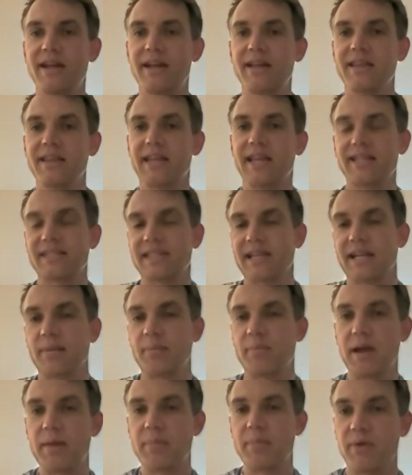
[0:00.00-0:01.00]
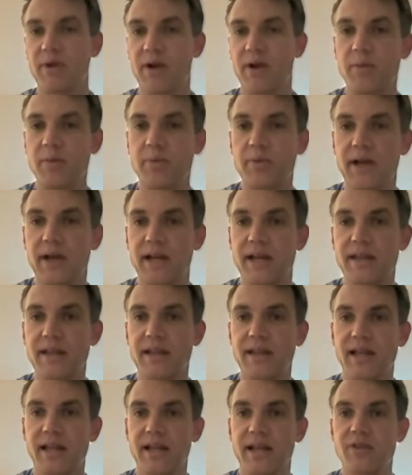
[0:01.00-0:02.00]
that it's like a paper airplane,
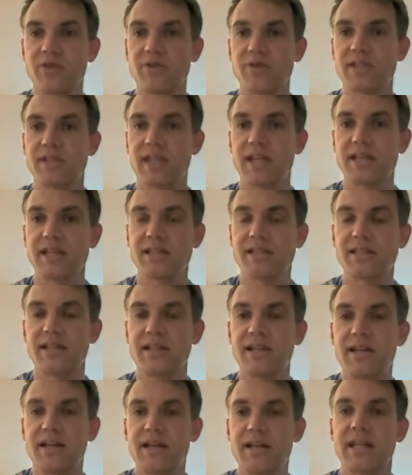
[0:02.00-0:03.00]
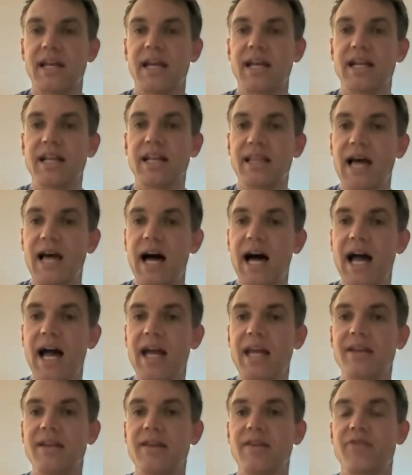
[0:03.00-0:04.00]
that like those things can
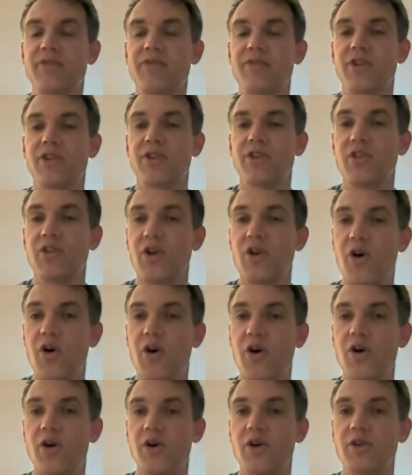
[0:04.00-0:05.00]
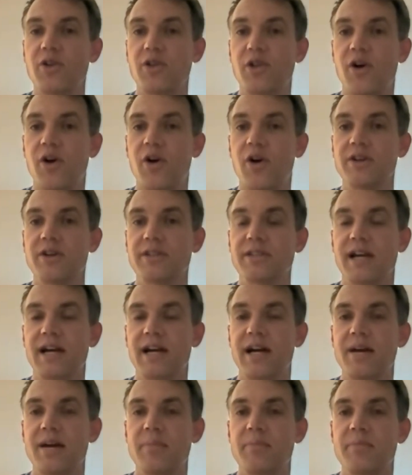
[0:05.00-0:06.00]
glide for a long, long
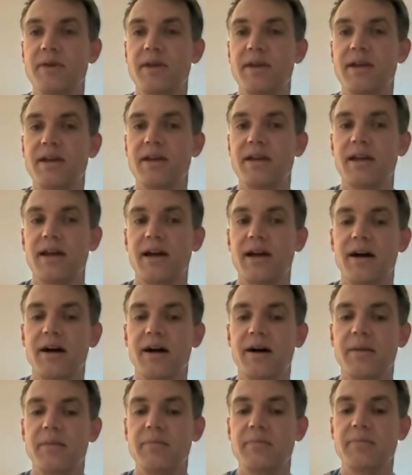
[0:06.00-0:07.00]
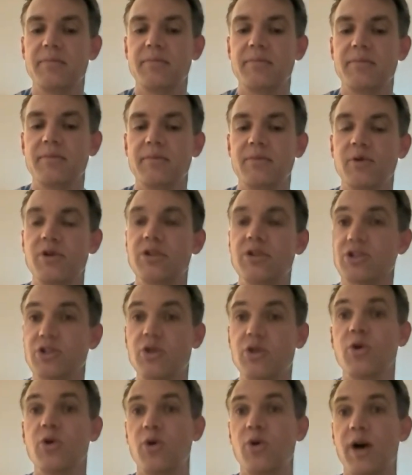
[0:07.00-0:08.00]
time. Which is
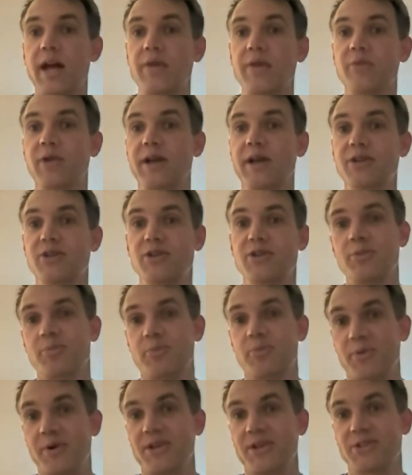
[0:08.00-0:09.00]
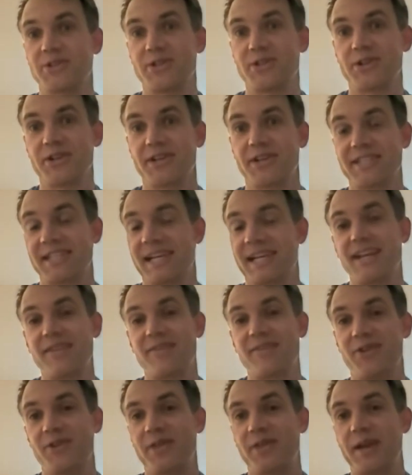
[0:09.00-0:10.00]
cool and like super reassuring because I didn't
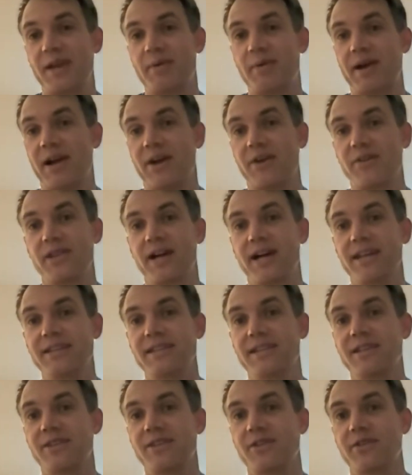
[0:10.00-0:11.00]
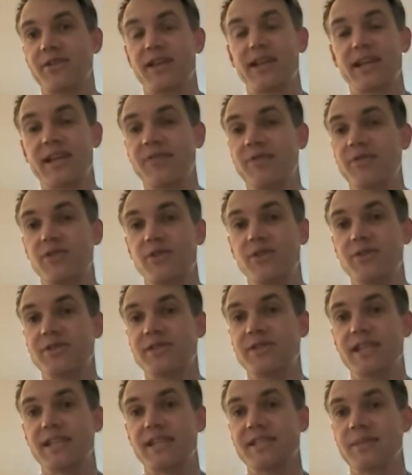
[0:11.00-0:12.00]
even know that about airlines either. Like even those
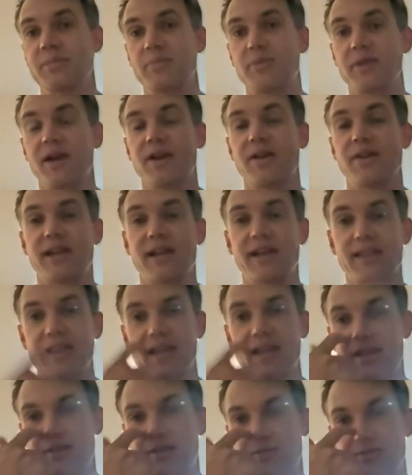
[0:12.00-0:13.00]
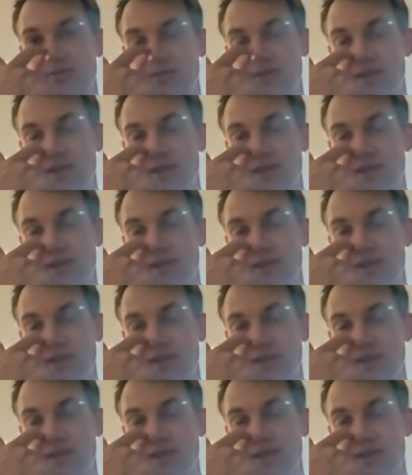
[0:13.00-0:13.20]
things up there, like they can